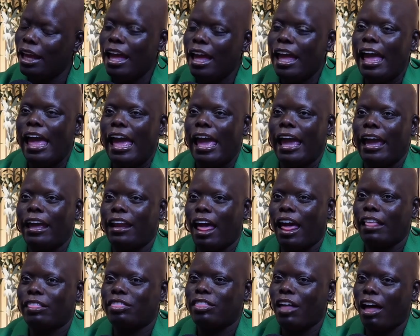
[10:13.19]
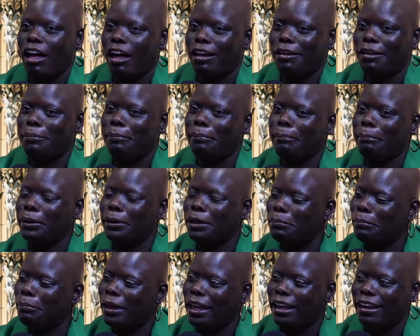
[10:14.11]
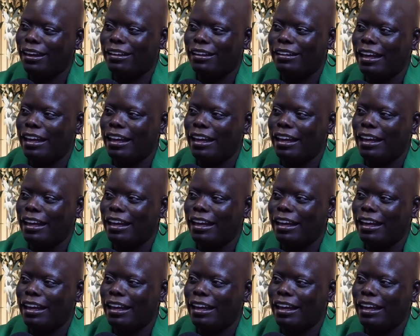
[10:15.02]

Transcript: And I thought, but man,